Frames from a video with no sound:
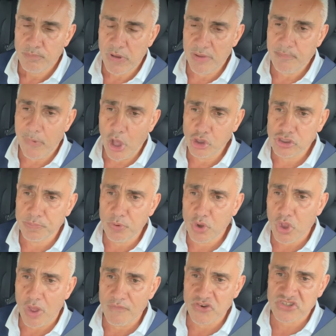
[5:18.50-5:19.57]
By
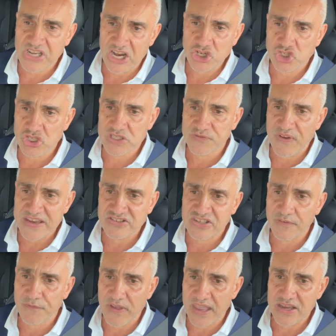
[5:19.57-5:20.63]
multiple conversations
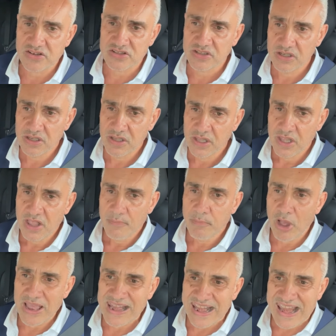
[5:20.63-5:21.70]
face to face,
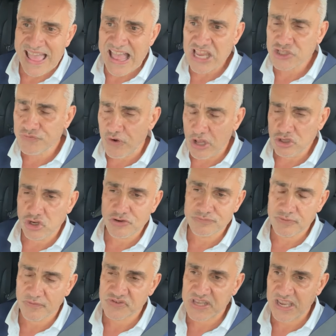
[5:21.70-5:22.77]
by large
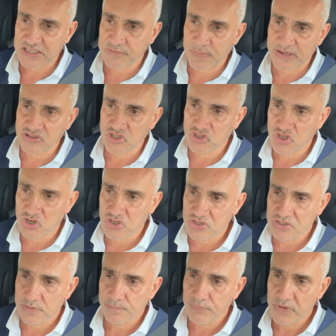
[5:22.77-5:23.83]
volumes of text
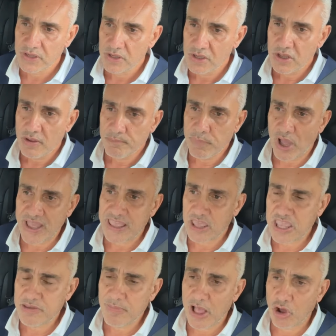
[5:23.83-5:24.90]
messages, by
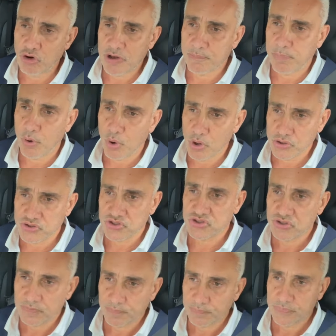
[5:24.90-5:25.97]
email
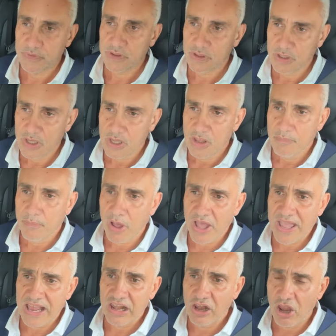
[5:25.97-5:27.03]
reports,
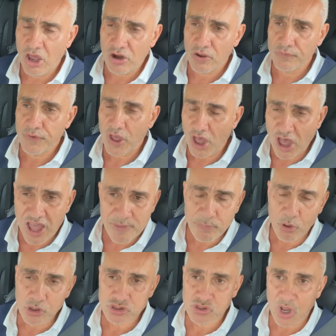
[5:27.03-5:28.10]
by a lot of
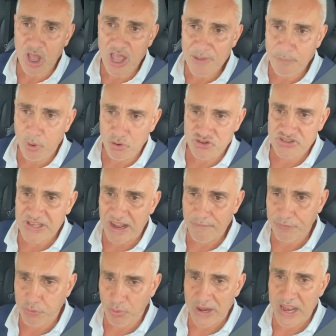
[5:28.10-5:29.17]
eyeball to eyeball
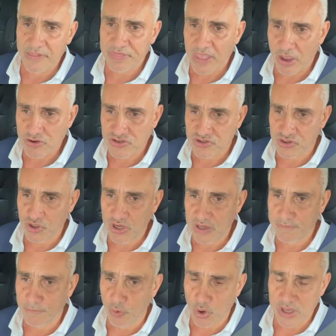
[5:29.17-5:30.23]
stuff throughout those
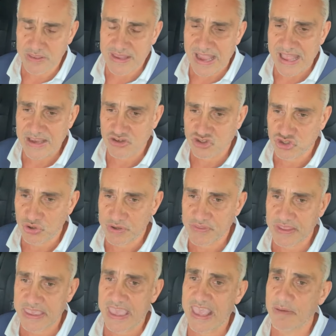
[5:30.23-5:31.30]
30, 40 days
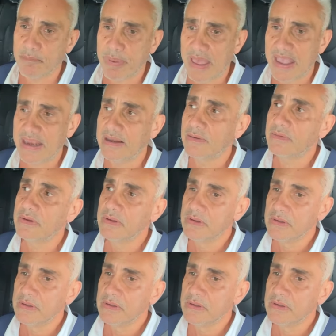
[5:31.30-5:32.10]
during the campaign.